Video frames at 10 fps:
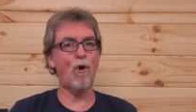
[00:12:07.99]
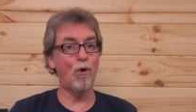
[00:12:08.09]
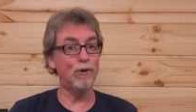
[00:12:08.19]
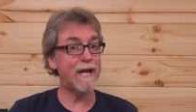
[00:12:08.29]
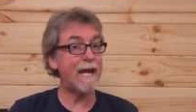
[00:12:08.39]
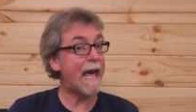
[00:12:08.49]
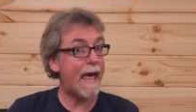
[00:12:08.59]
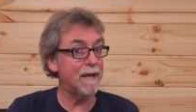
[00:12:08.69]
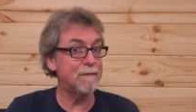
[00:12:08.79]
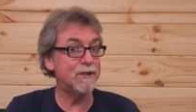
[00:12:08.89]
all day
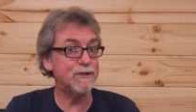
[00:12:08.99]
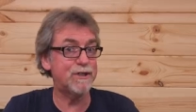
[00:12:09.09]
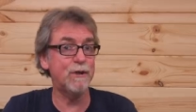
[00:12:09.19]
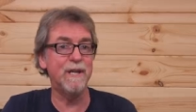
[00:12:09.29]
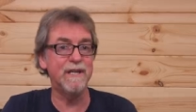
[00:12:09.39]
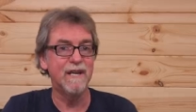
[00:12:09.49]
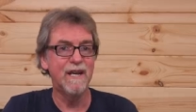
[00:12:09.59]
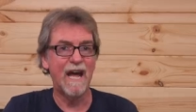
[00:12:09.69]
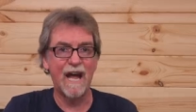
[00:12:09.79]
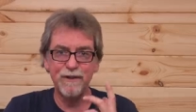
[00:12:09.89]
element to it.
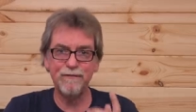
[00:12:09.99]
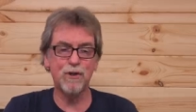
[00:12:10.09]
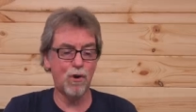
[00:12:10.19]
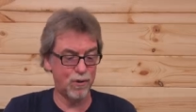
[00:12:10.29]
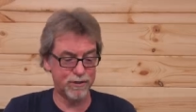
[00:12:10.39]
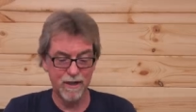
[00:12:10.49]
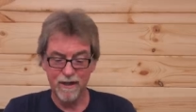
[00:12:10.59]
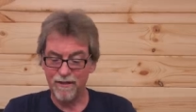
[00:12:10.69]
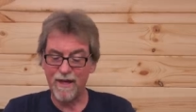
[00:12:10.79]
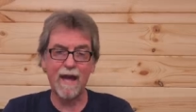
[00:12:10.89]
And of course,
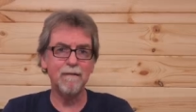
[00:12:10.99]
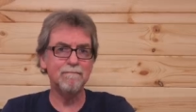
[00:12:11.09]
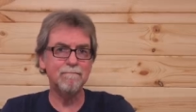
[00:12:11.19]
that